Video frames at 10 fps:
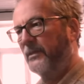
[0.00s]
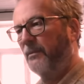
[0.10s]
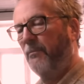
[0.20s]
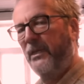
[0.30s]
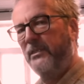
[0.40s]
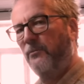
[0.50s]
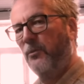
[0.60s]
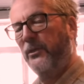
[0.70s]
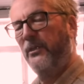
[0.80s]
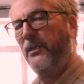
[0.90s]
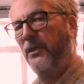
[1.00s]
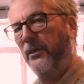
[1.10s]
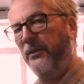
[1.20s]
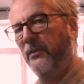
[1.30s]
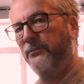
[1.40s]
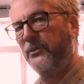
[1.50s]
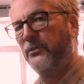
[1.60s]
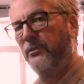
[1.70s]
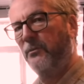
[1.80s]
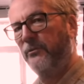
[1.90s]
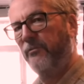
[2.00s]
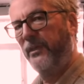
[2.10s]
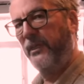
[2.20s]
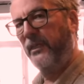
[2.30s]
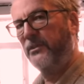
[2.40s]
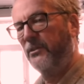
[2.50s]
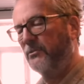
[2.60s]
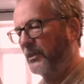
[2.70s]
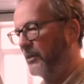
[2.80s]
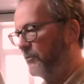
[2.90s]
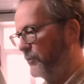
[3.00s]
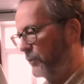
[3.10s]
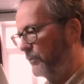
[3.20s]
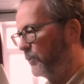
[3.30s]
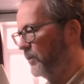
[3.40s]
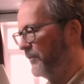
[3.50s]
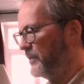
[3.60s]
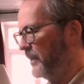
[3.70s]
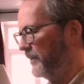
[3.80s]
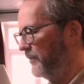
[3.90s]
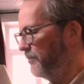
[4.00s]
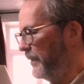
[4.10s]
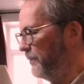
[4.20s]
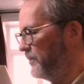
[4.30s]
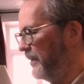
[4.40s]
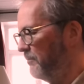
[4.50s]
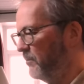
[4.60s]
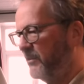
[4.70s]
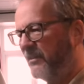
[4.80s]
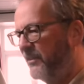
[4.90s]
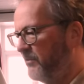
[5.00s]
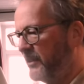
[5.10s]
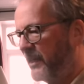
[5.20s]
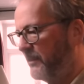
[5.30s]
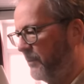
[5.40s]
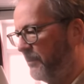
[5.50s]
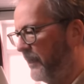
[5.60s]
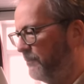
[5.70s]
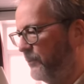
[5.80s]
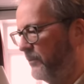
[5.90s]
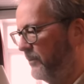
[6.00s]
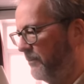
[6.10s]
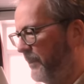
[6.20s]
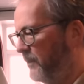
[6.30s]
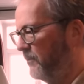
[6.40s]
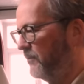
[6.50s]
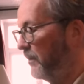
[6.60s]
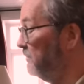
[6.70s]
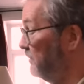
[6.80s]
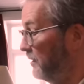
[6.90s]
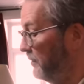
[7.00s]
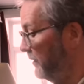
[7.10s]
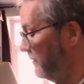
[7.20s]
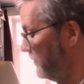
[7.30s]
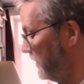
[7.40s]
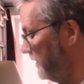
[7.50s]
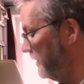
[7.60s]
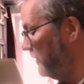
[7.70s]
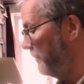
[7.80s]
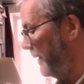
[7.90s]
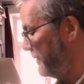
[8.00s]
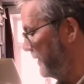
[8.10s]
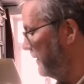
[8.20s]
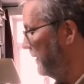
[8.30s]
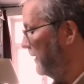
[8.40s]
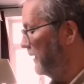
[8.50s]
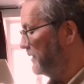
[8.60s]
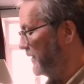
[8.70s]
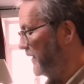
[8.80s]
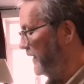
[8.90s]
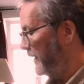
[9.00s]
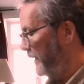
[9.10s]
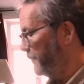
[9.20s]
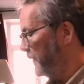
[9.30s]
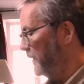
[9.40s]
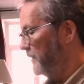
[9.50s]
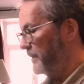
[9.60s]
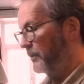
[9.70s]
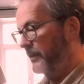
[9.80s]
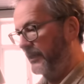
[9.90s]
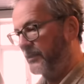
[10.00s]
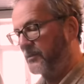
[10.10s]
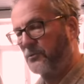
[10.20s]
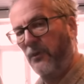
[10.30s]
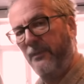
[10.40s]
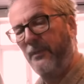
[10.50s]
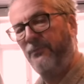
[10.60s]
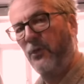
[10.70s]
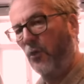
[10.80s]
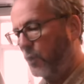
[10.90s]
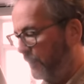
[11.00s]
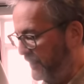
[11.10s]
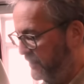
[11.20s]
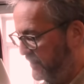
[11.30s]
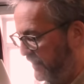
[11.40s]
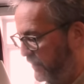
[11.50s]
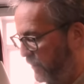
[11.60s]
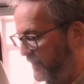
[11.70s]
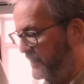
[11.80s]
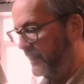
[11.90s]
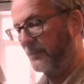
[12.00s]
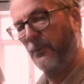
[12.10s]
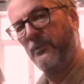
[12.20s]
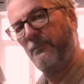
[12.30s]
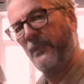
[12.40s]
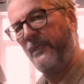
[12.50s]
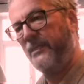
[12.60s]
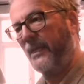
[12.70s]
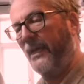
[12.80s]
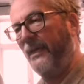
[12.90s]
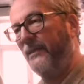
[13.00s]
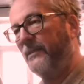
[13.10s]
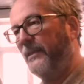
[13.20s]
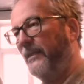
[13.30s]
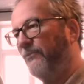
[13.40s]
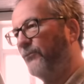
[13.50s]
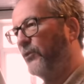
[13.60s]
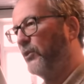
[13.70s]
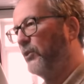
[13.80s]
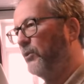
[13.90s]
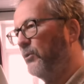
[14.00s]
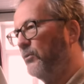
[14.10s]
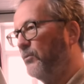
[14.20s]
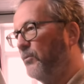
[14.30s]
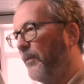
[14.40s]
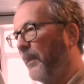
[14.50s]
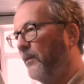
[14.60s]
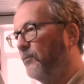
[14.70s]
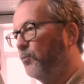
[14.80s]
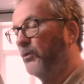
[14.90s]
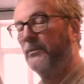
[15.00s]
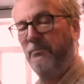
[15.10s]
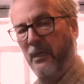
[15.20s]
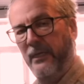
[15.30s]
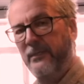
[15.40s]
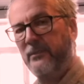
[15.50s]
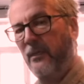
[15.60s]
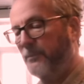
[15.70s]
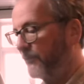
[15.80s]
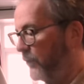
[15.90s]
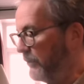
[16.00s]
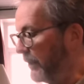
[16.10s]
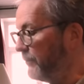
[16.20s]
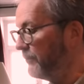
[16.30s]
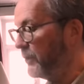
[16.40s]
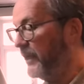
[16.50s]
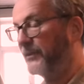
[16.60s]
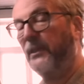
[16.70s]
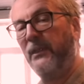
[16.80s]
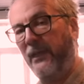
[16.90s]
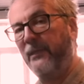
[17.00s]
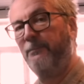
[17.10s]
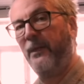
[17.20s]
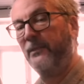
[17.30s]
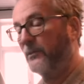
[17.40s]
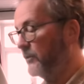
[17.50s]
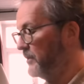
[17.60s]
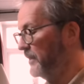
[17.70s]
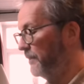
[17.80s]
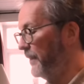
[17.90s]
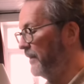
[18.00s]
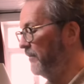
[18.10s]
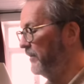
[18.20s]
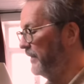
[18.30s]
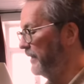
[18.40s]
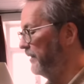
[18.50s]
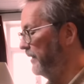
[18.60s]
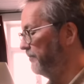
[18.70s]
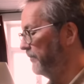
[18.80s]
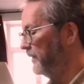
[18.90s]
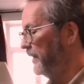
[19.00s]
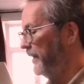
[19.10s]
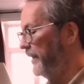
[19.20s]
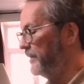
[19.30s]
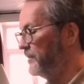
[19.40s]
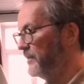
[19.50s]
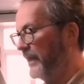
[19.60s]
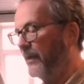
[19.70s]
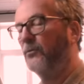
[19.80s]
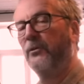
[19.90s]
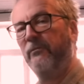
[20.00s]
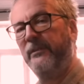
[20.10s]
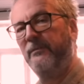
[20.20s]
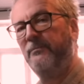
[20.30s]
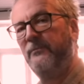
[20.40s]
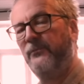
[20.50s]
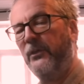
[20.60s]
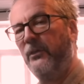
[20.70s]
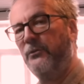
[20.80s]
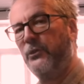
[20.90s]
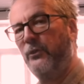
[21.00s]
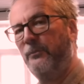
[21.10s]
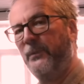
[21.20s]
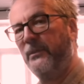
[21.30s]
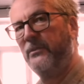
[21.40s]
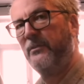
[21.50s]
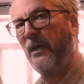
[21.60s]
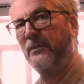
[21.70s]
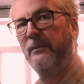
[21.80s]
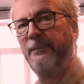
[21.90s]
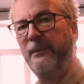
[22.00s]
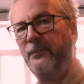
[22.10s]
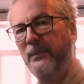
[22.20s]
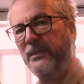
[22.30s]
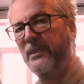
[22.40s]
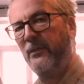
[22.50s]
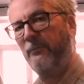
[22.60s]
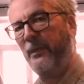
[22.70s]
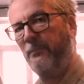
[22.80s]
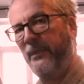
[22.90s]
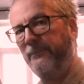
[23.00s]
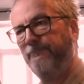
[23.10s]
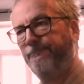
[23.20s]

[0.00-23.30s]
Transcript: It's amazing what you learn after 2 or 3 years using YouTube. All of a sudden people say, "Well, didn't you tell him about putting the bell?" No, I didn't, because I didn't know about it. So there you go. So hit the subscribe. If you've got comments, stick the comments down the bottom, please. And if you wouldn't mind, I'd be very grateful if you could hit the like button, because apparently that hits the algorithm for YouTube and other people get to hear about me.